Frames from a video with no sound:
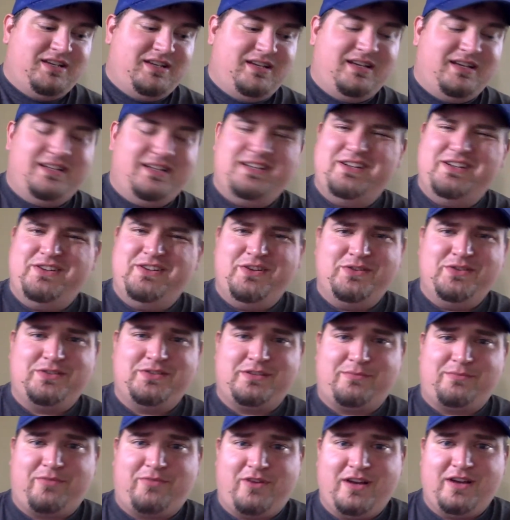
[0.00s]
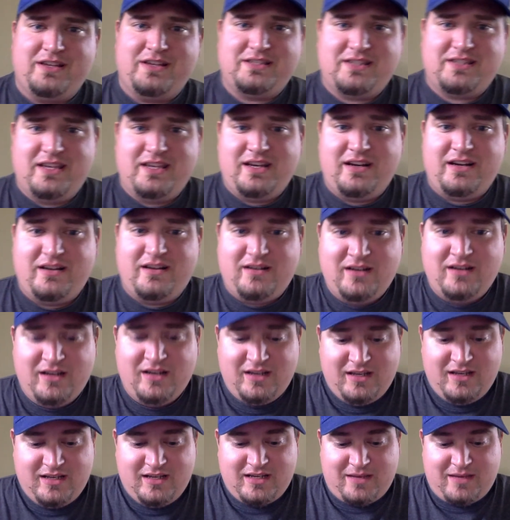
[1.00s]
no surprise there
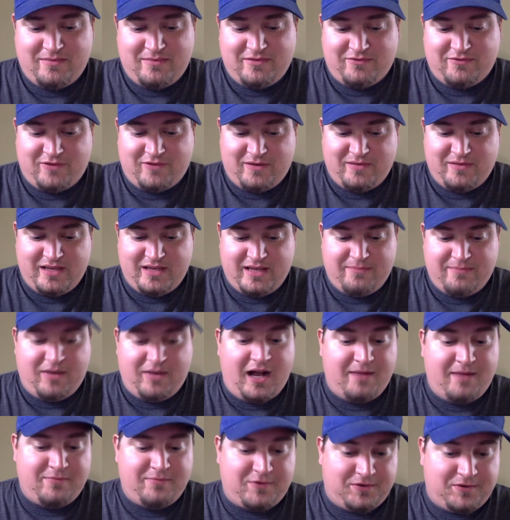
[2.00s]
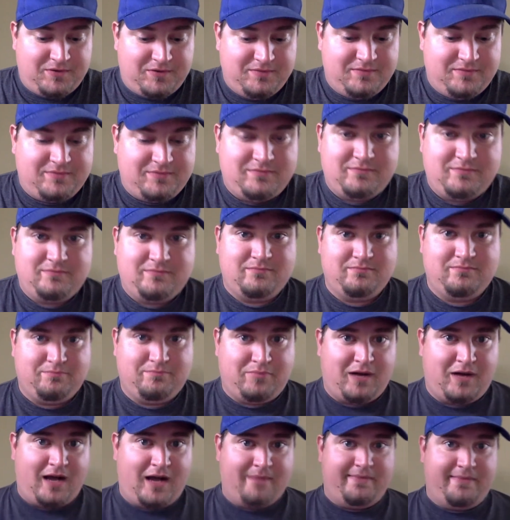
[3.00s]
coming from a pop
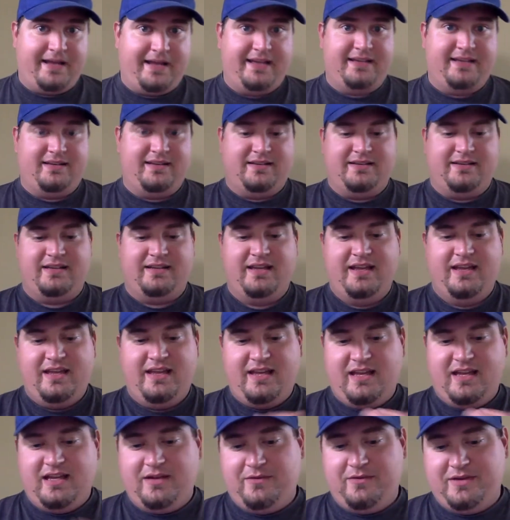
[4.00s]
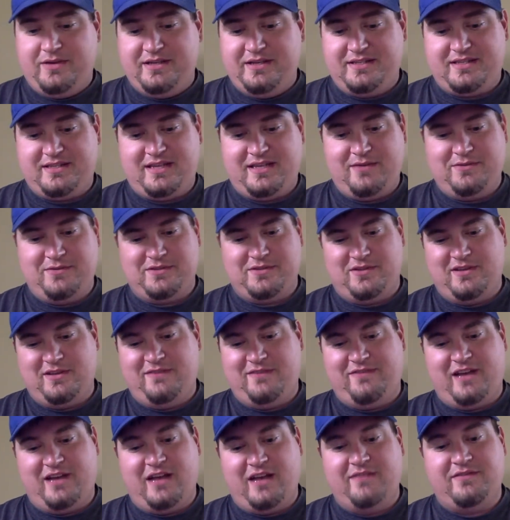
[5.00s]
icon. Anyways, he was only
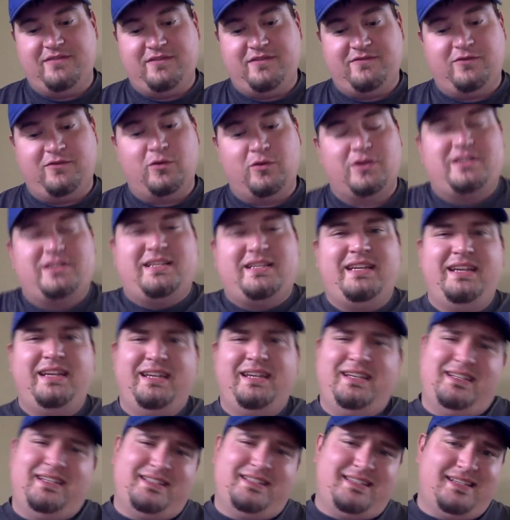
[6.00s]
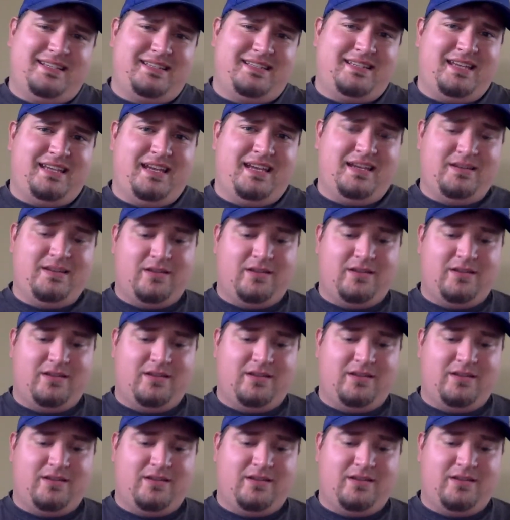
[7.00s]
5 of 14, 68